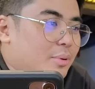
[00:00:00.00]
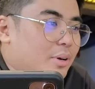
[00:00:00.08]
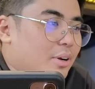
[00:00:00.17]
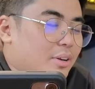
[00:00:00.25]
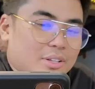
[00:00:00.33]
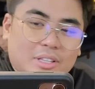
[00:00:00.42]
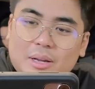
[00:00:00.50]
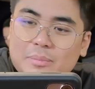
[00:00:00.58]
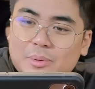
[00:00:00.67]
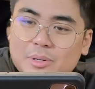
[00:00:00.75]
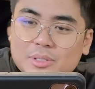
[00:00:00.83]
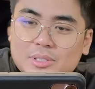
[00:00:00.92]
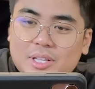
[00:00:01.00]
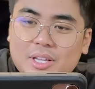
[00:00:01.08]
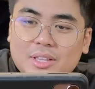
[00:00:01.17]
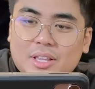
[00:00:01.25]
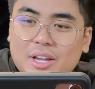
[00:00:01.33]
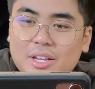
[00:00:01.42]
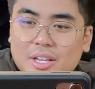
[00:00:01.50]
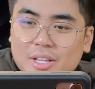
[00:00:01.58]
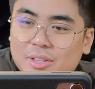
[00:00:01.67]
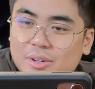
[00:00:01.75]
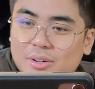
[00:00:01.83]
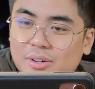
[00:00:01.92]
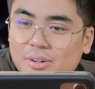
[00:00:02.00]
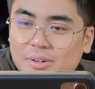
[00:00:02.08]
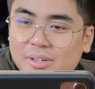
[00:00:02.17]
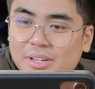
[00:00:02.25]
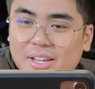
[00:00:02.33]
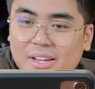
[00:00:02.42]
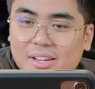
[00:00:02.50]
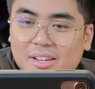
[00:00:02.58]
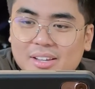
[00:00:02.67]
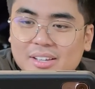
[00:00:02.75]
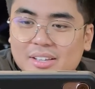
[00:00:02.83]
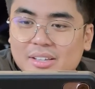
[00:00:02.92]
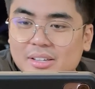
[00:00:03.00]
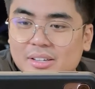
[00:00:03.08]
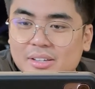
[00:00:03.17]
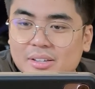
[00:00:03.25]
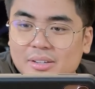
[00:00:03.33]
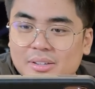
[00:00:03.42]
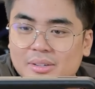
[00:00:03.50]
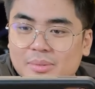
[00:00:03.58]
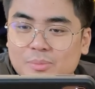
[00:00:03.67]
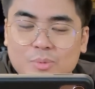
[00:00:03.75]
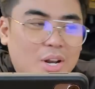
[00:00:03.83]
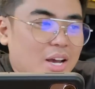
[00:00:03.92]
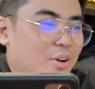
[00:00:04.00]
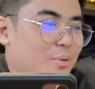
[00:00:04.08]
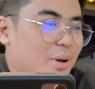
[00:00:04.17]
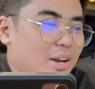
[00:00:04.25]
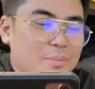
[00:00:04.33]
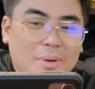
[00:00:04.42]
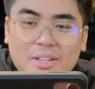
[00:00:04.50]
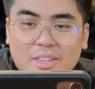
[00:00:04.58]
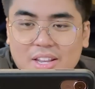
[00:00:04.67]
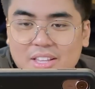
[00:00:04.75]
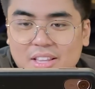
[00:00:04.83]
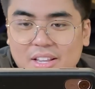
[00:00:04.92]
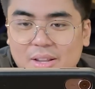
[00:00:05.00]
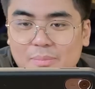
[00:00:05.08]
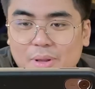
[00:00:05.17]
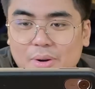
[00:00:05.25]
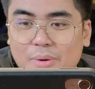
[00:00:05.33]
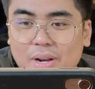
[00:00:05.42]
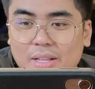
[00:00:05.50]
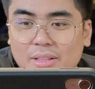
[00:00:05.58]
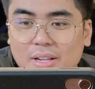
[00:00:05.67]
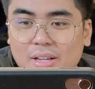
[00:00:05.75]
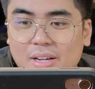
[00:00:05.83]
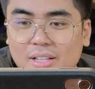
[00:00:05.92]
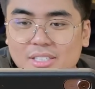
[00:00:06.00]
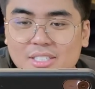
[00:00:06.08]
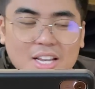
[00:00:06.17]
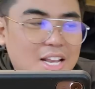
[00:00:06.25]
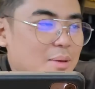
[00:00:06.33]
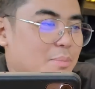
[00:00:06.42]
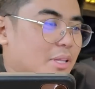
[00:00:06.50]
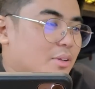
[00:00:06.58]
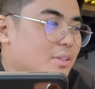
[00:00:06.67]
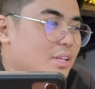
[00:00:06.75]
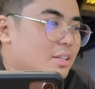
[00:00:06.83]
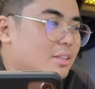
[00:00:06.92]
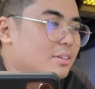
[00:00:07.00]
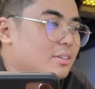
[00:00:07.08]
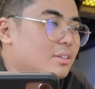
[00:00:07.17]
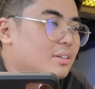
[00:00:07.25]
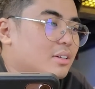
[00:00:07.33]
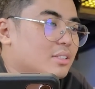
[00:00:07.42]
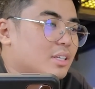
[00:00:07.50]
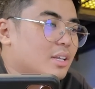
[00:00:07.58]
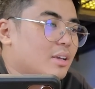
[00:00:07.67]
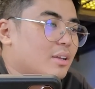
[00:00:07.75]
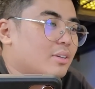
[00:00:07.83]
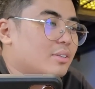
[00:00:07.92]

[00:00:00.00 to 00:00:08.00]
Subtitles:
I've been using the Huawei Matepad 11.5 as my secondary monitor to my Huawei Matebook D14 BE. So I could